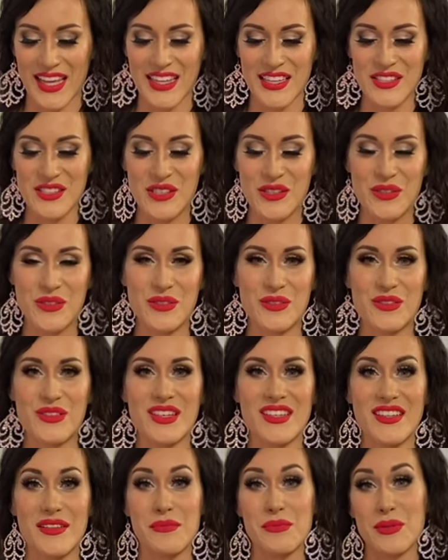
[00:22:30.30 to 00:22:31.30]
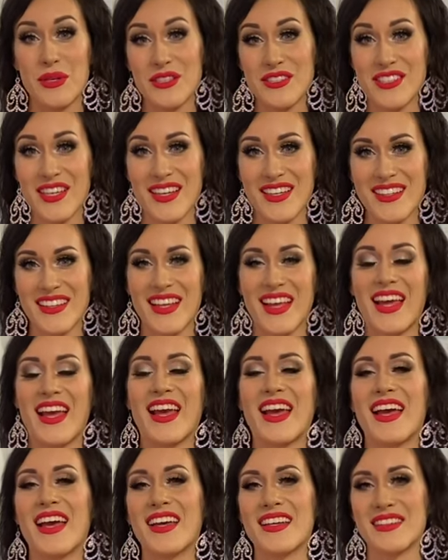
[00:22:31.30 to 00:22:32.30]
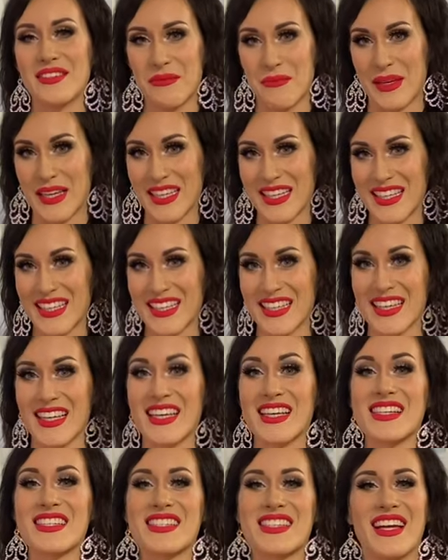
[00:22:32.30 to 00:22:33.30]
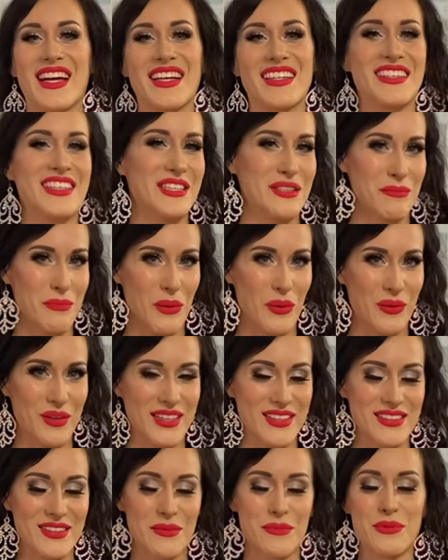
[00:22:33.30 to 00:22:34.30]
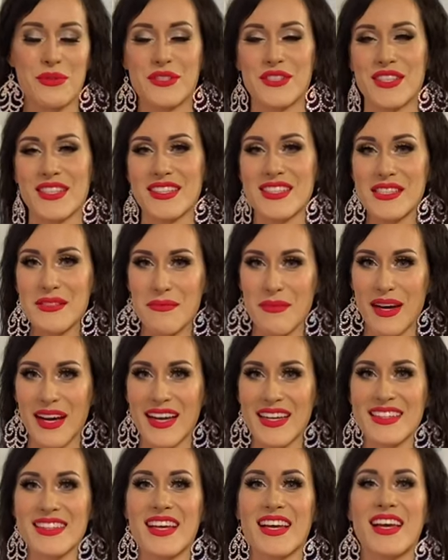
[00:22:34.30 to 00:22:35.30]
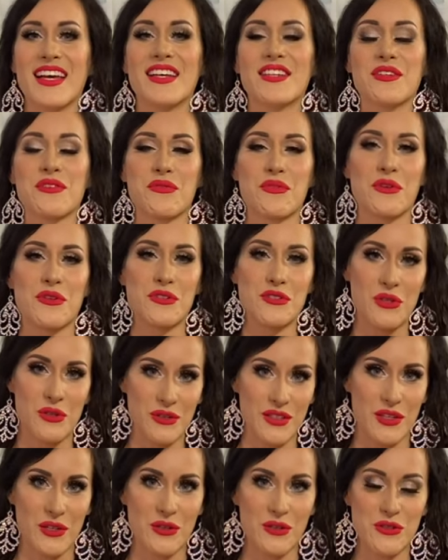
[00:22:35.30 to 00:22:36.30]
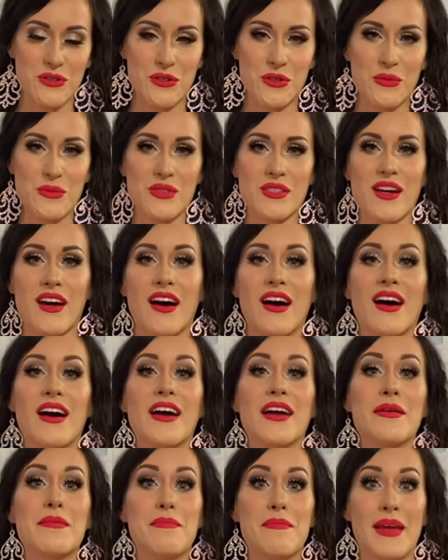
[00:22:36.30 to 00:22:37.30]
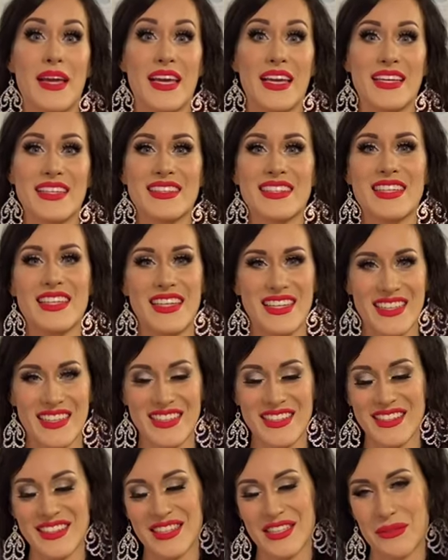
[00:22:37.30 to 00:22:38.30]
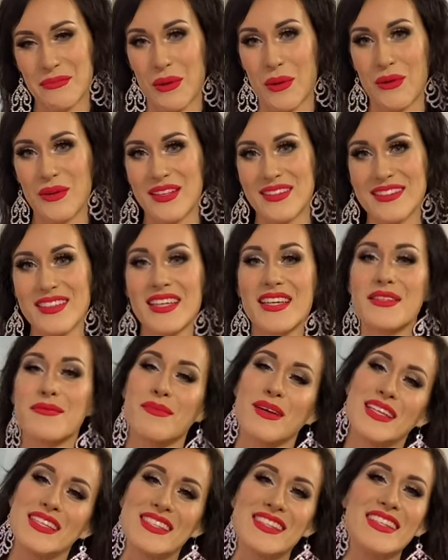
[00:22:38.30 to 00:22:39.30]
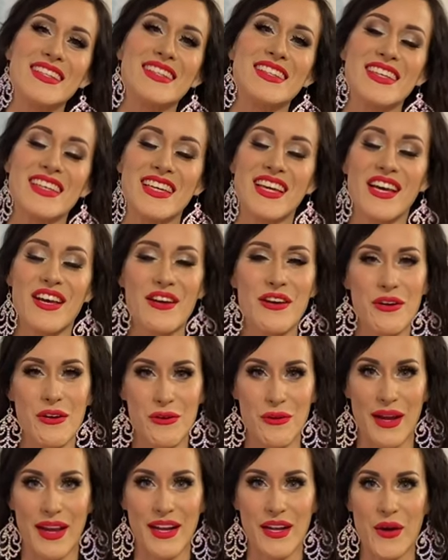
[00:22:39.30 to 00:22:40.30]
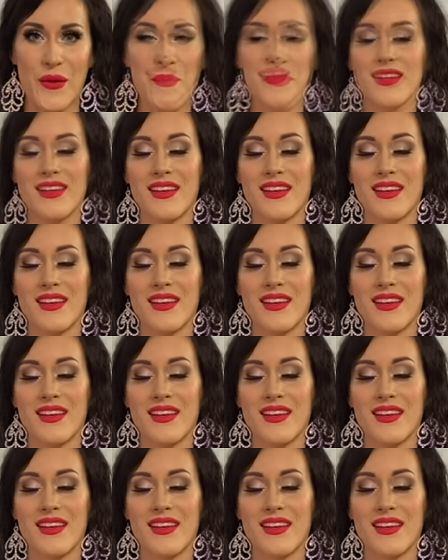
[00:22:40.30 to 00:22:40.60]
So the project and making is done in Poland. The project is mine and of course all the costumes are made here in Poland in my city, Krakow.